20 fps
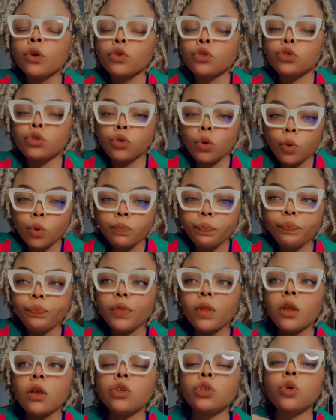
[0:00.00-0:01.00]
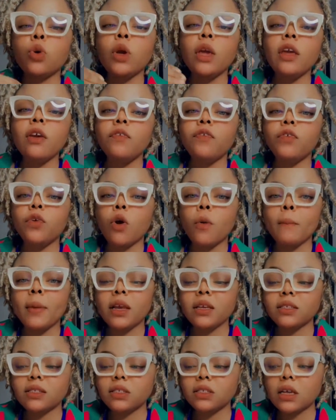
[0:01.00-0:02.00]
So if your
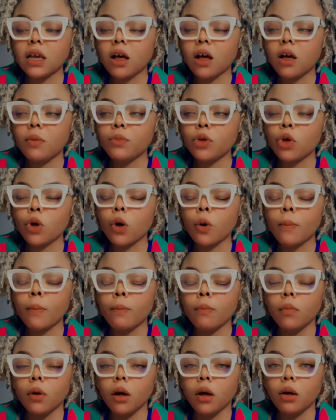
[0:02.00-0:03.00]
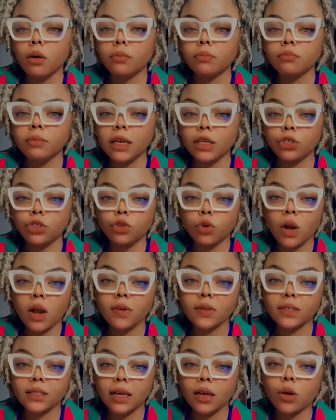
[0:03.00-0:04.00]

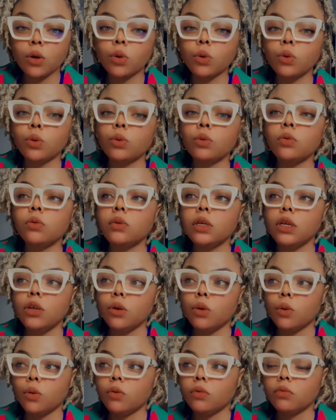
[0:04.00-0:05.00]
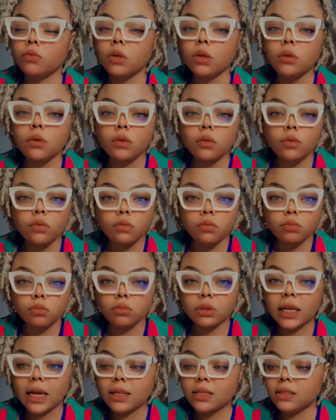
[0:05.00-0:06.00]
menstrual cycle, you know,
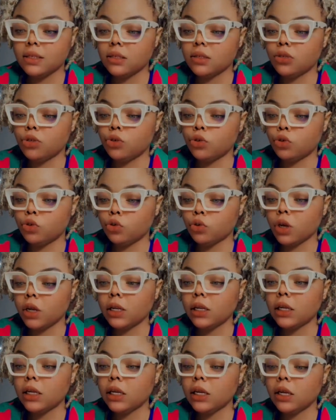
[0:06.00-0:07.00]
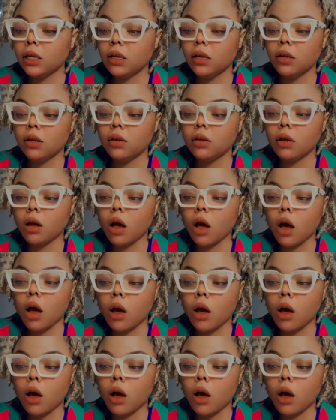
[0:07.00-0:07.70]
that is usually